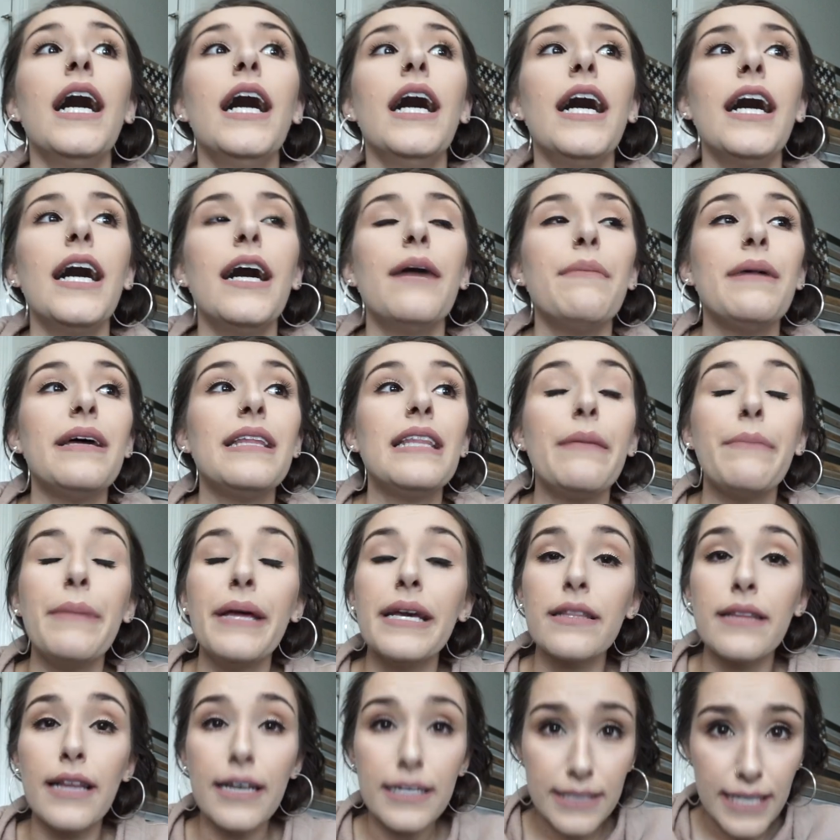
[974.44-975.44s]
Um, and they make
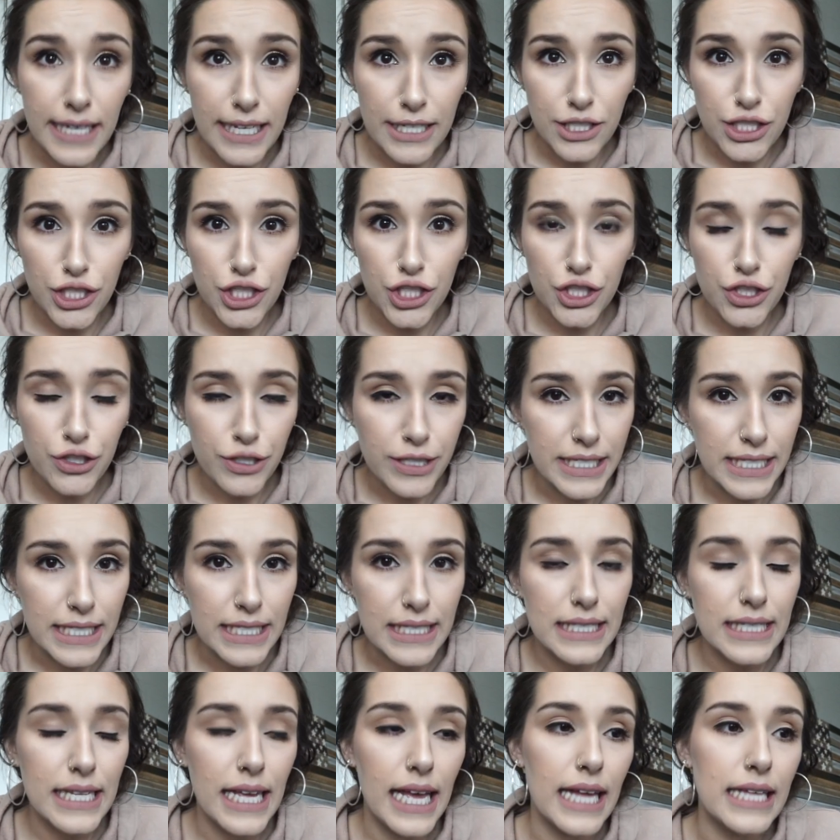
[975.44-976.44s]
lactation
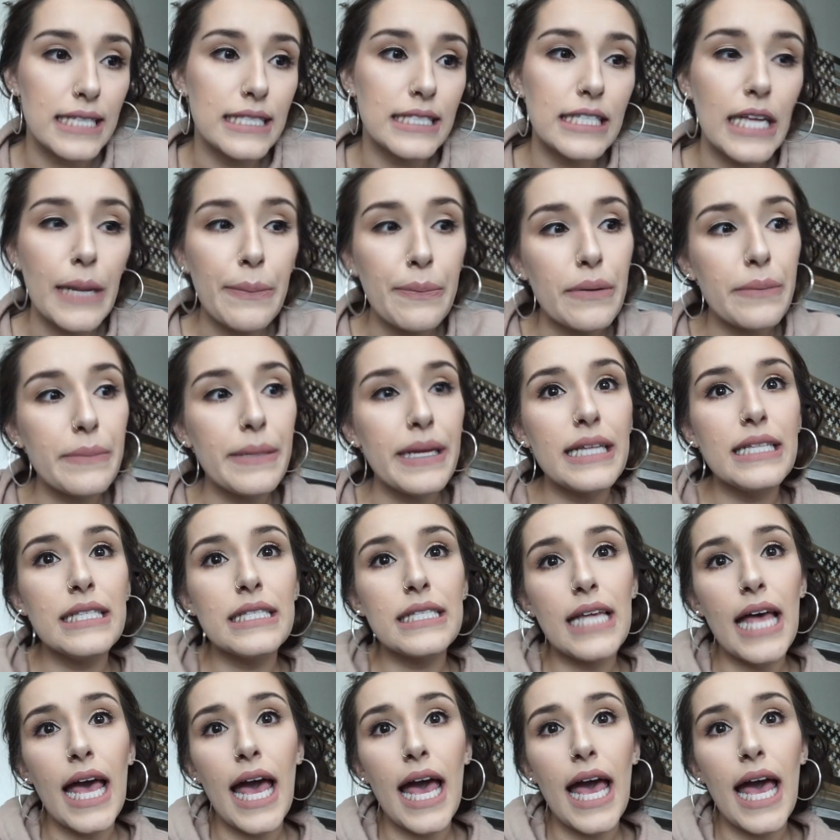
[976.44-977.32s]
treats and supplements